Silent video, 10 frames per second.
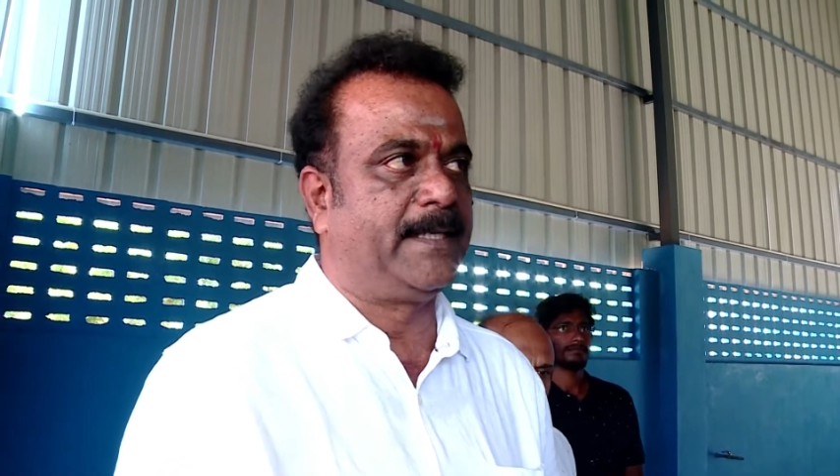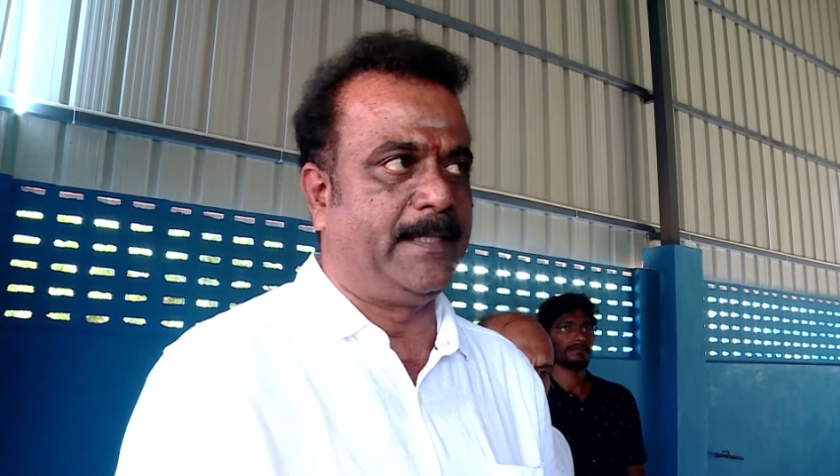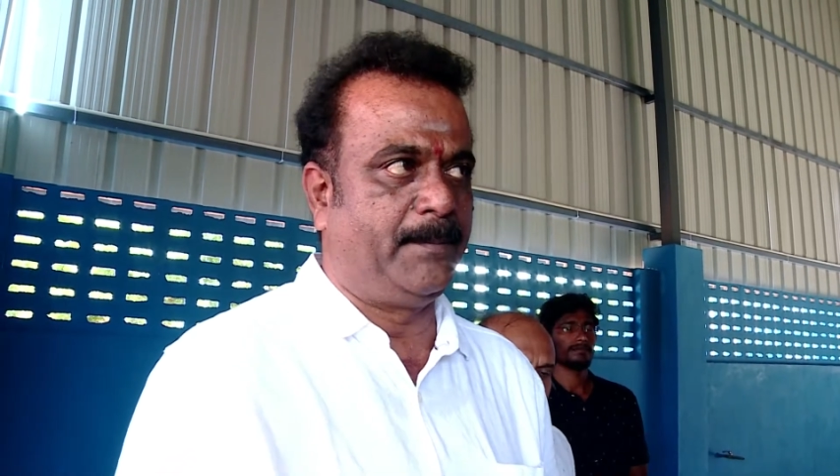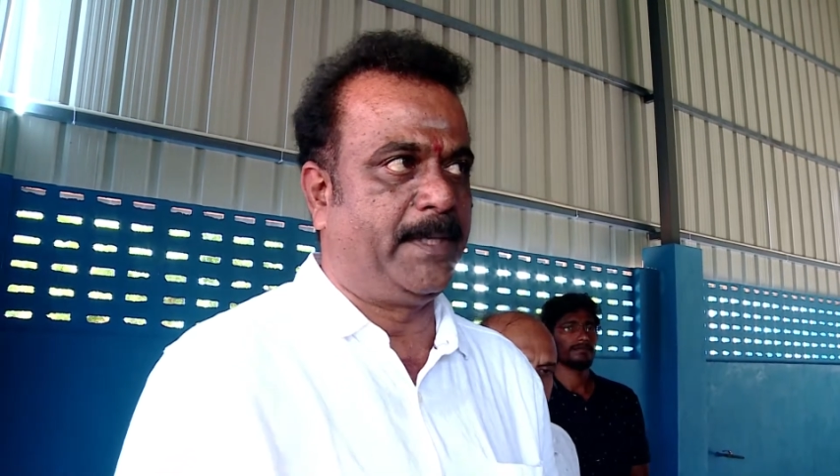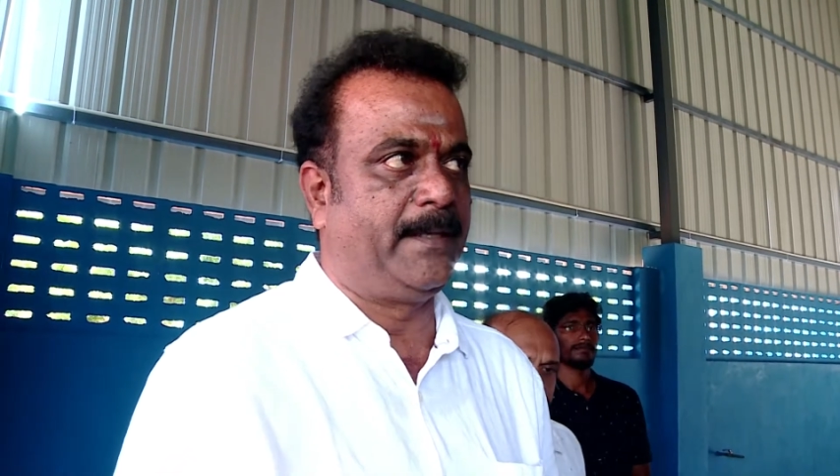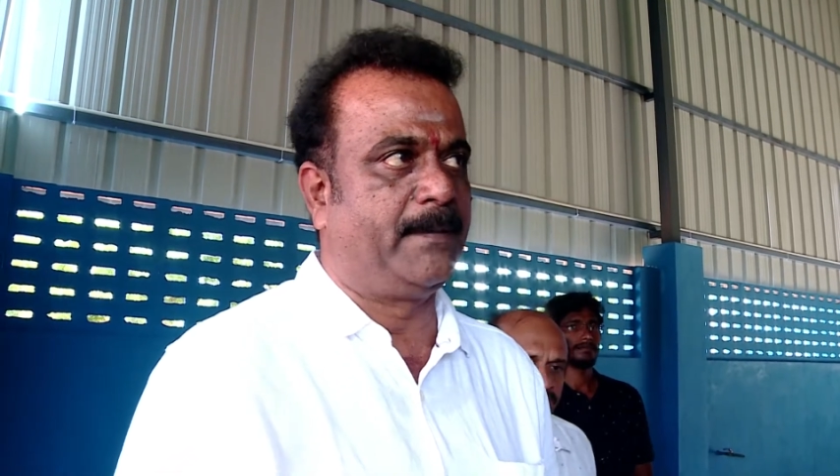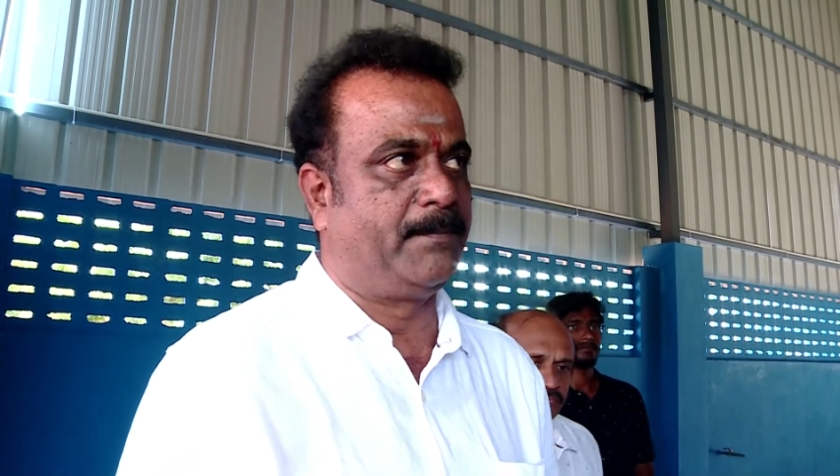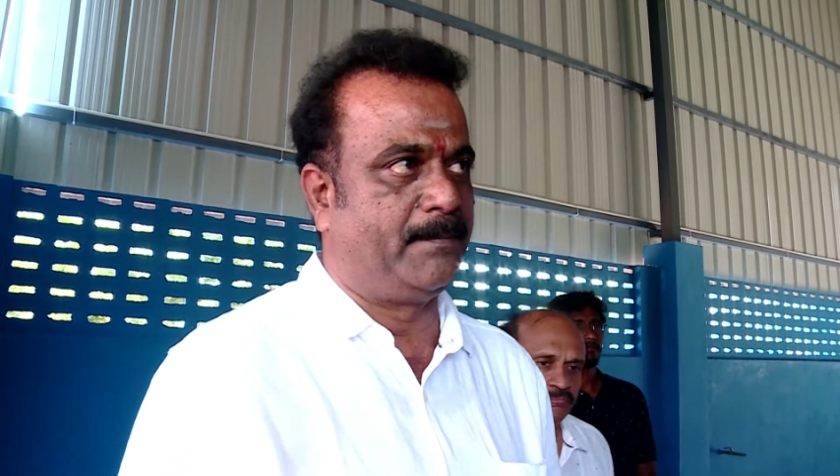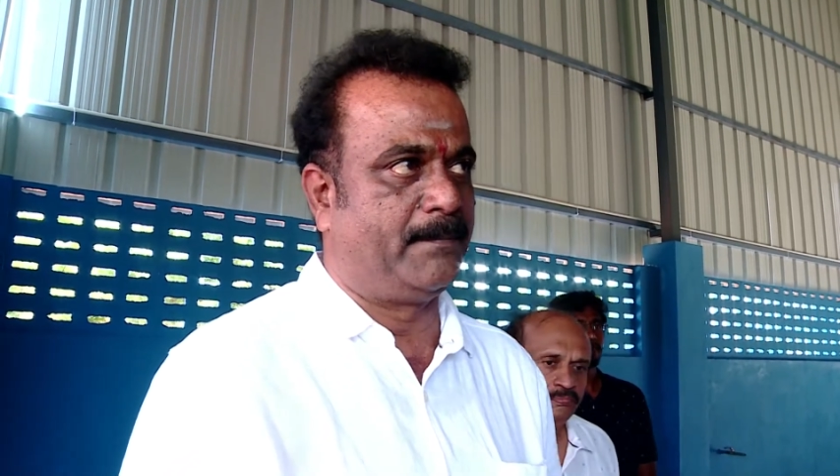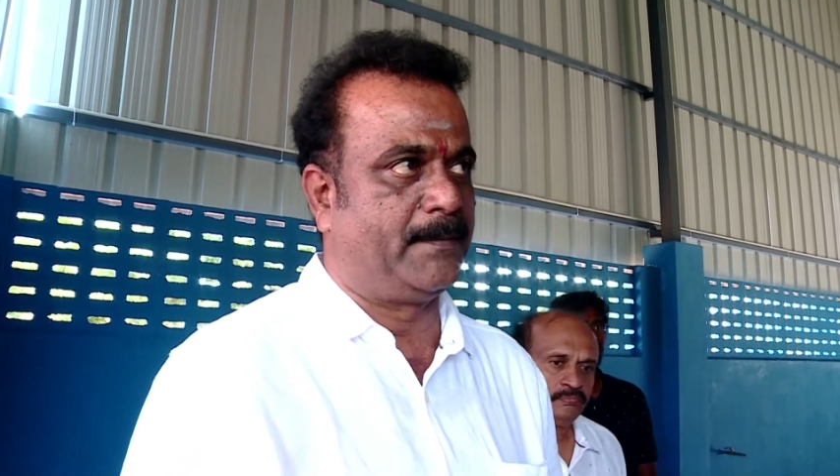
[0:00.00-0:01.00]
EPA
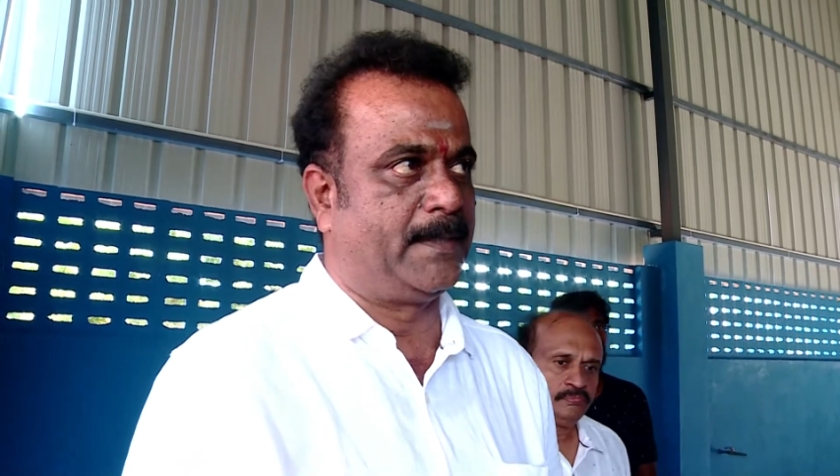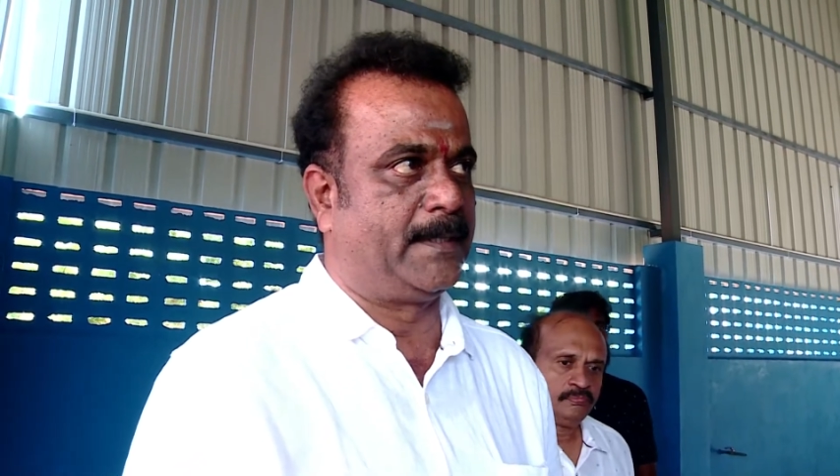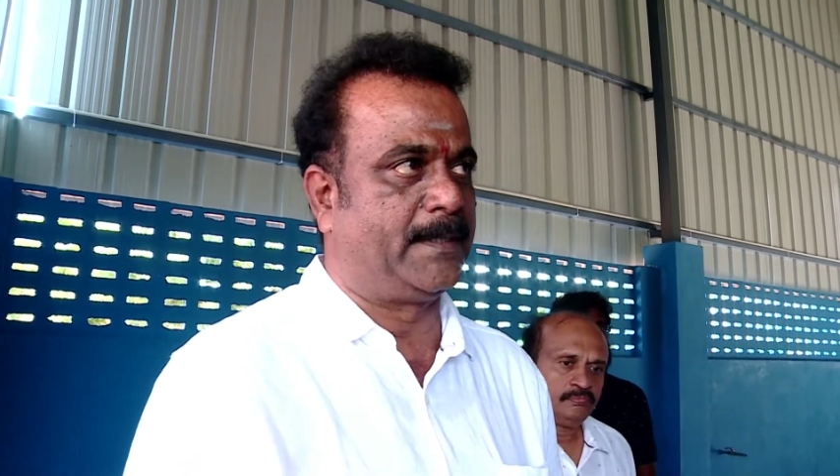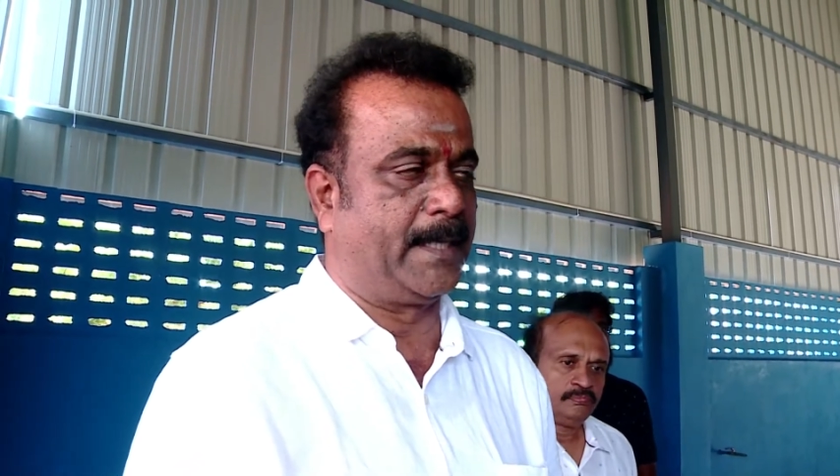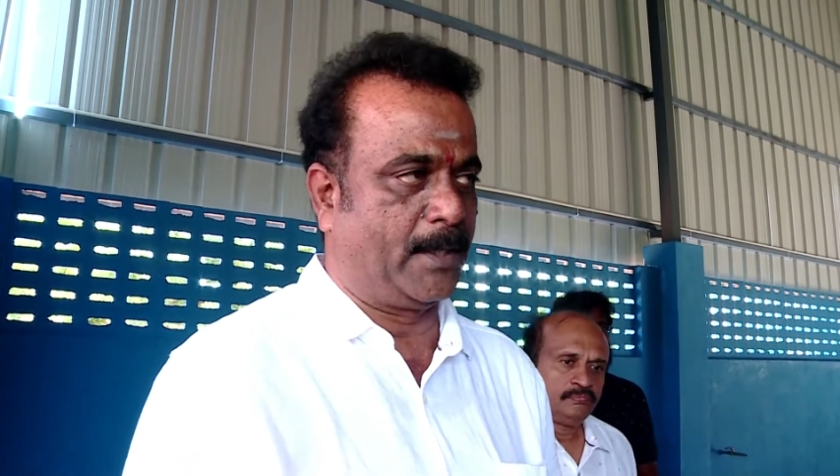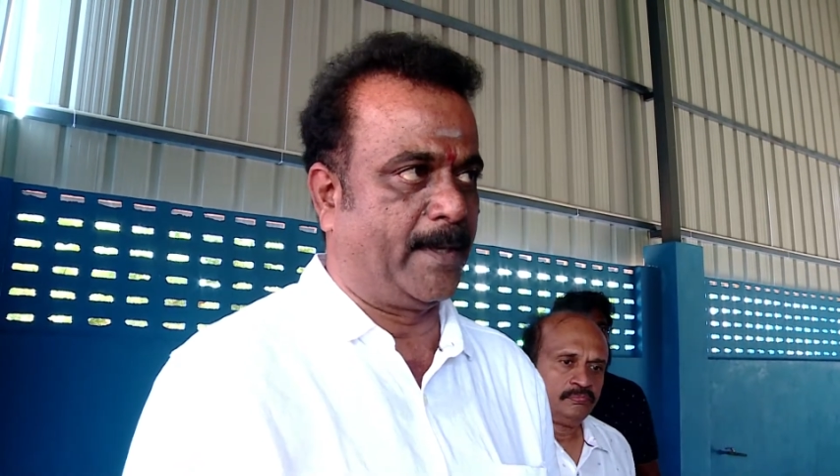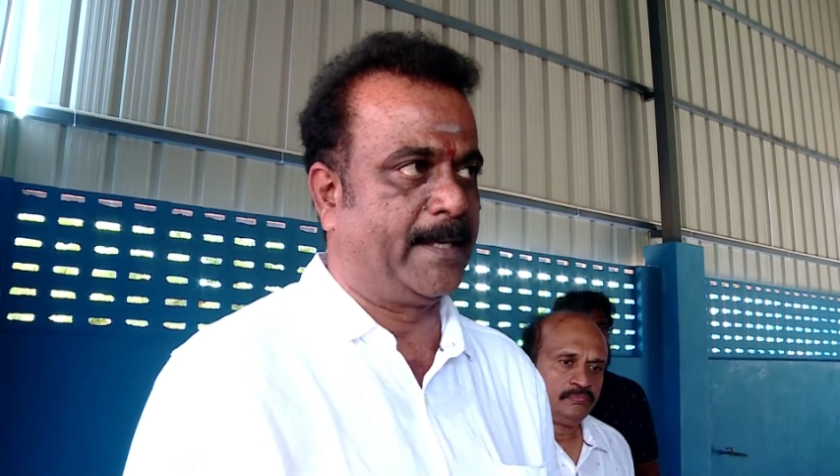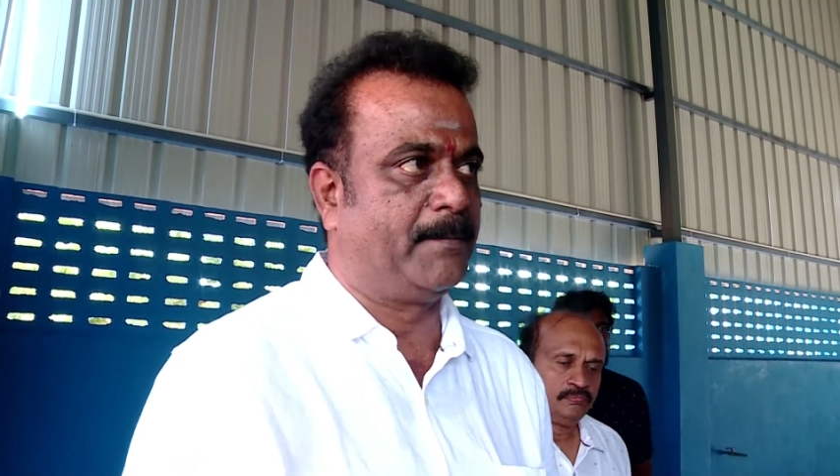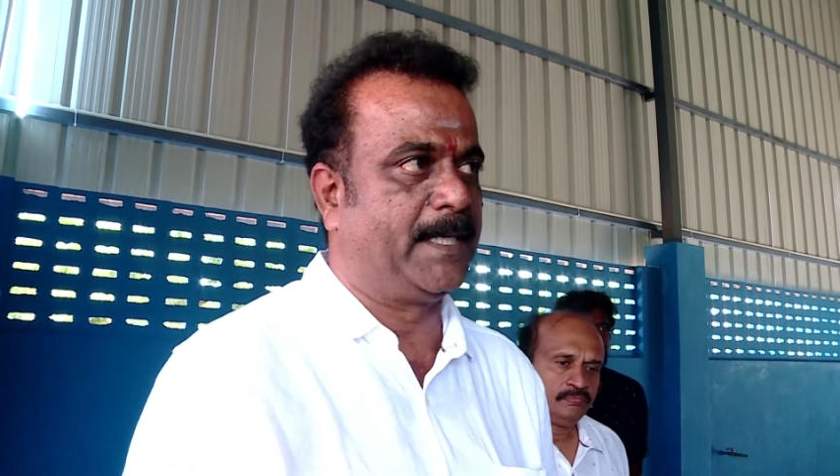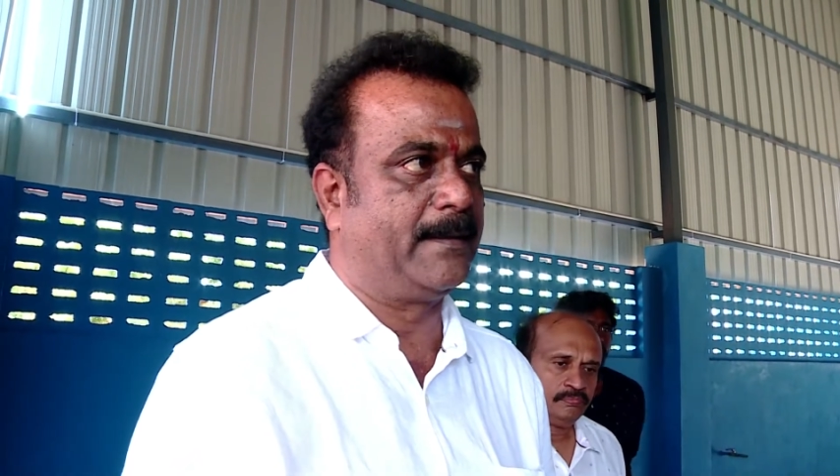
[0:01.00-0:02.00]

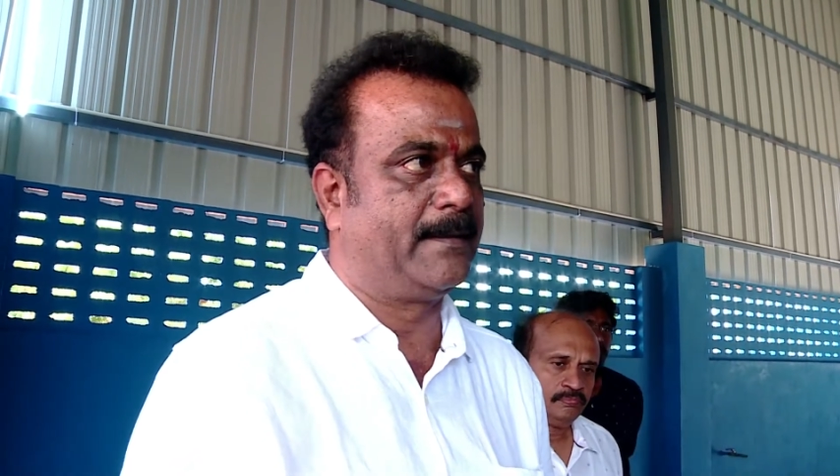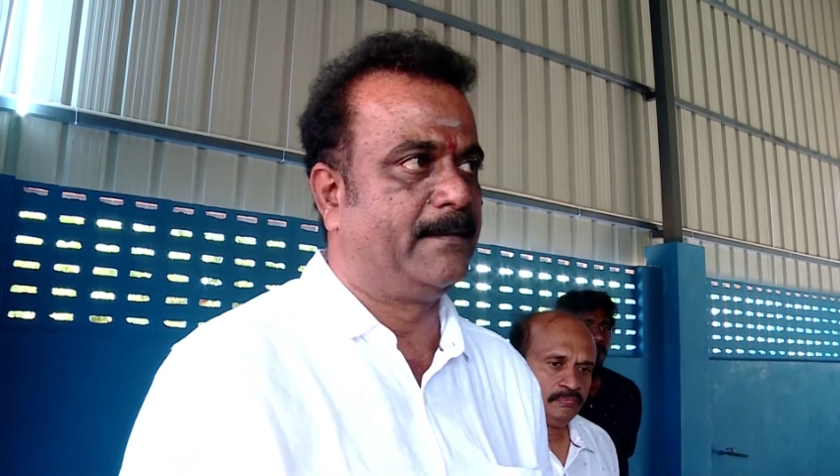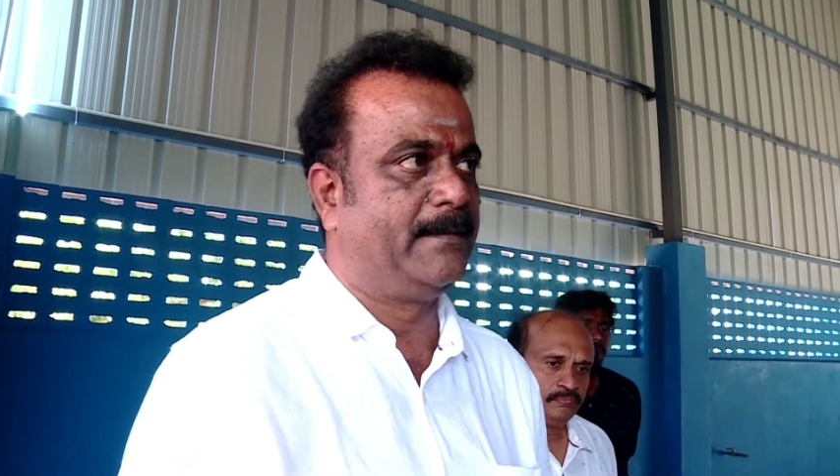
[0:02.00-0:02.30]
requirement.